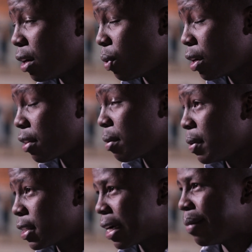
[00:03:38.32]
uh, one of the
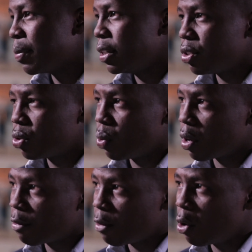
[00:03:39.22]
best companies to
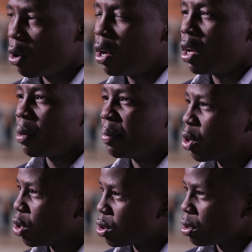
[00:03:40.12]
work for
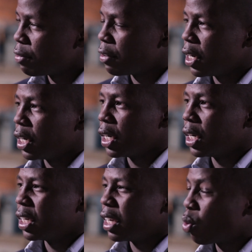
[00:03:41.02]
because of
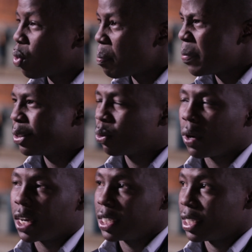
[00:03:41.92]
uh,
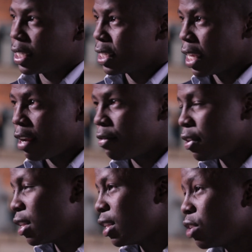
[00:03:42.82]
equipment-wise, there's
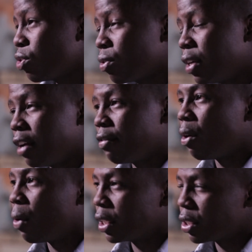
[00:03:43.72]
everything that you could
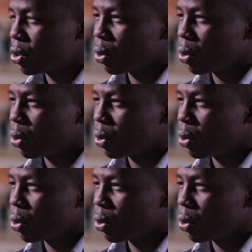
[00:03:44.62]
ever want.